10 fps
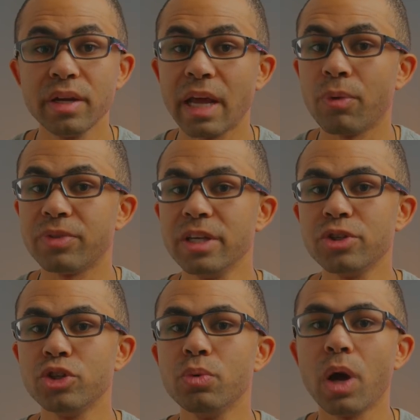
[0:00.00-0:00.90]
Now,
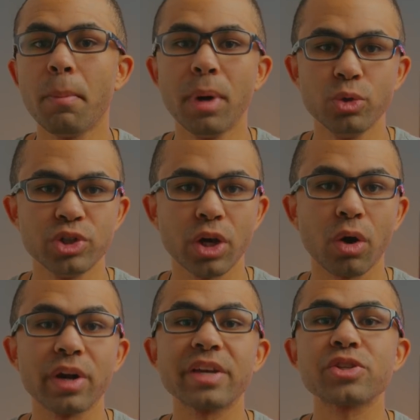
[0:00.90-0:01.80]
these new emoji
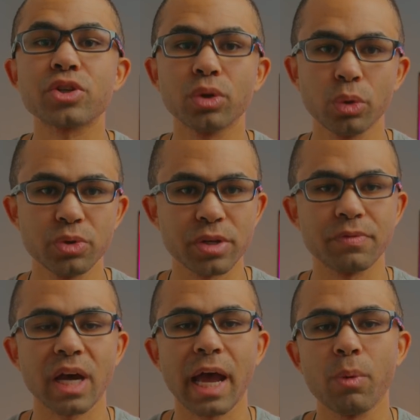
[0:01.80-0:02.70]
are exclusive
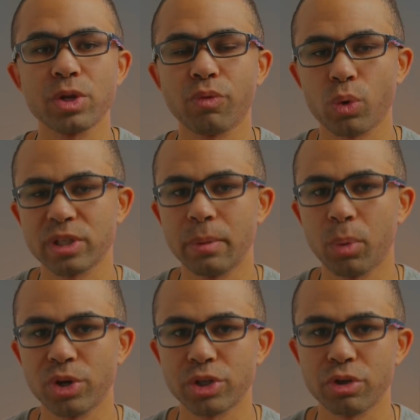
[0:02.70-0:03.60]
to iOS
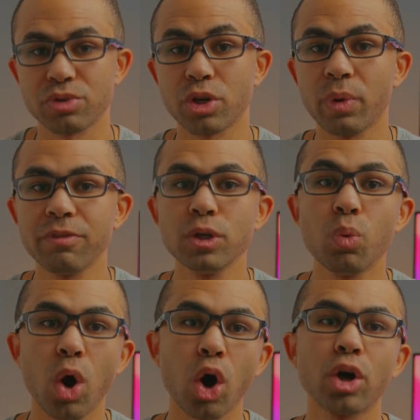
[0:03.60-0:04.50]
14.2, so if
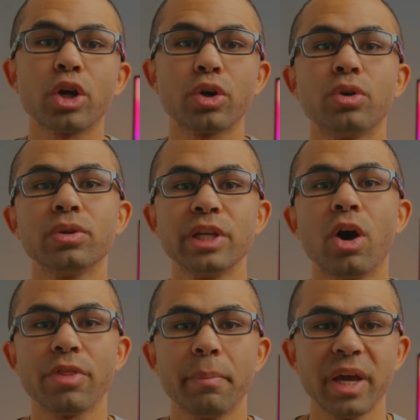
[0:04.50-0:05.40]
you aren't currently
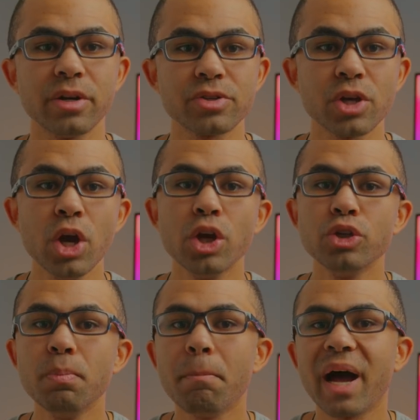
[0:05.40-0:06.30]
on the betas,
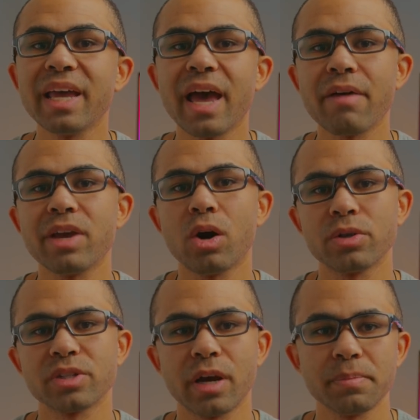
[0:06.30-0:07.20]
you might have a
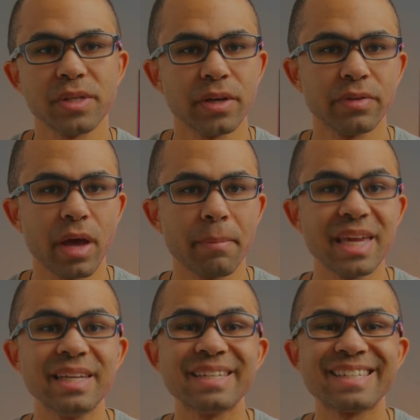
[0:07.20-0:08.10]
hard time seeing them
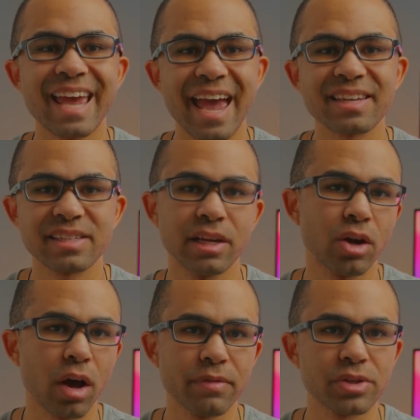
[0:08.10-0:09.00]
in text, and
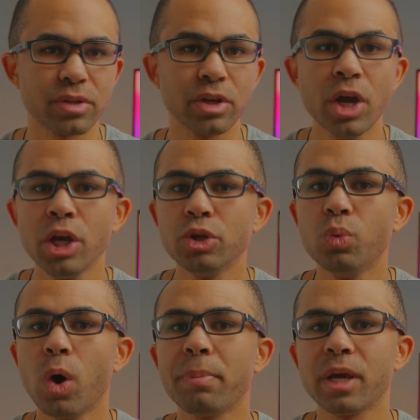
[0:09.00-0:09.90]
obviously you
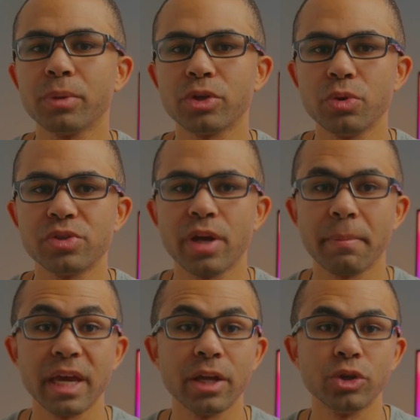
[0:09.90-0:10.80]
won't be able to use
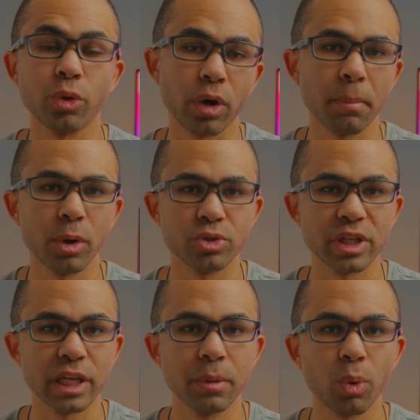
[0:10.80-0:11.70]
them in your emoji
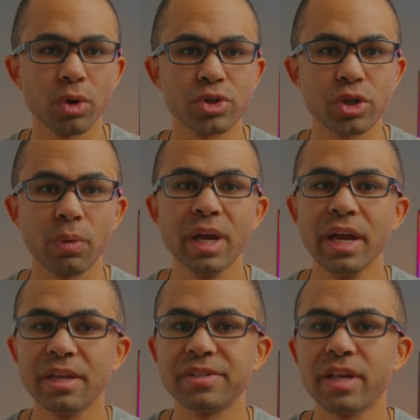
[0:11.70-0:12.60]
keyboard, so
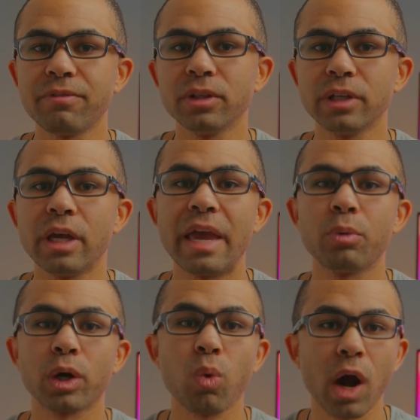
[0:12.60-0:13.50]
it's definitely a
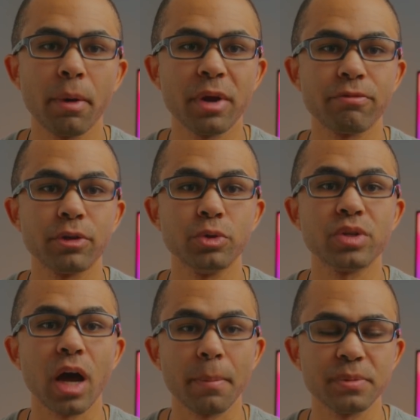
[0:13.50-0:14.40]
requirement for you
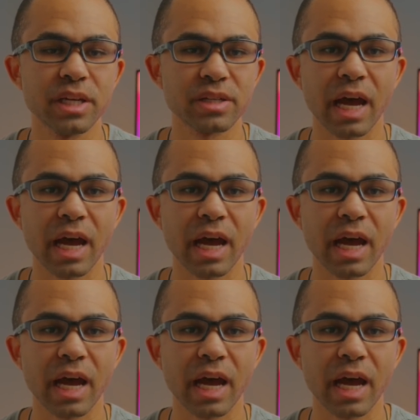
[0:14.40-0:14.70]
to update to